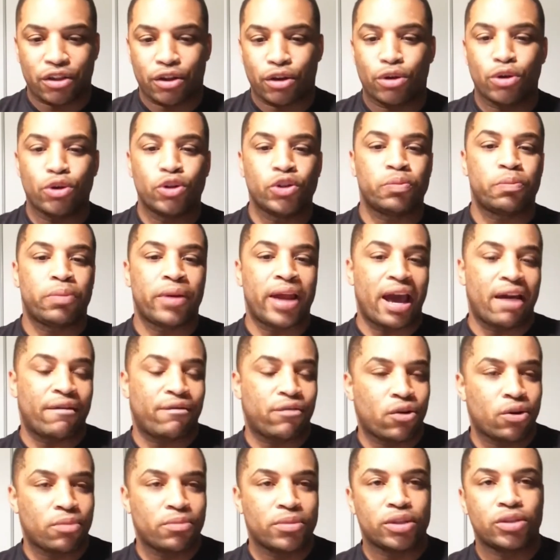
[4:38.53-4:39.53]
Whose
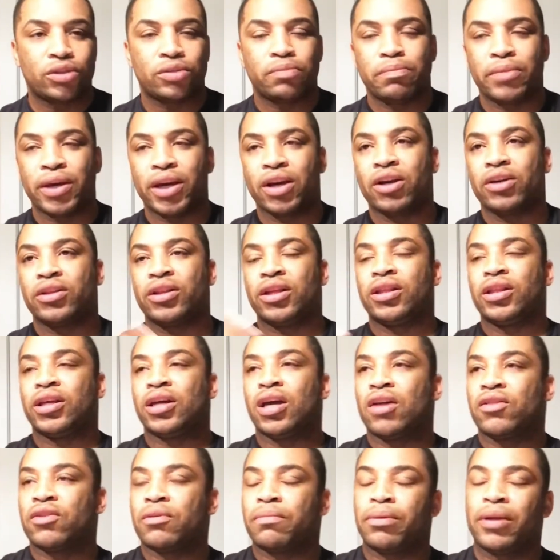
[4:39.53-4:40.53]
platform is bigger than the
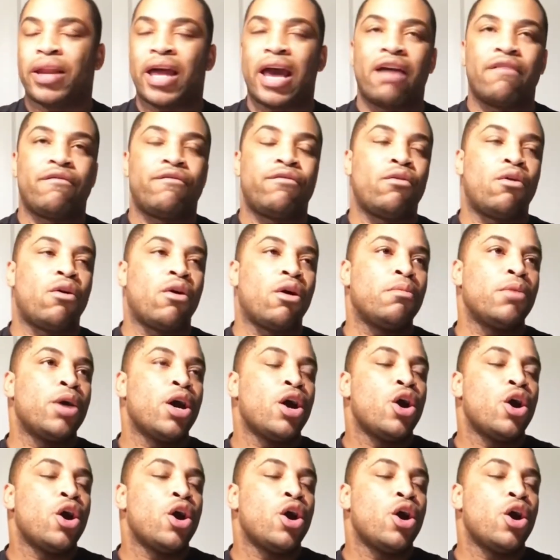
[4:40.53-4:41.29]
other platform?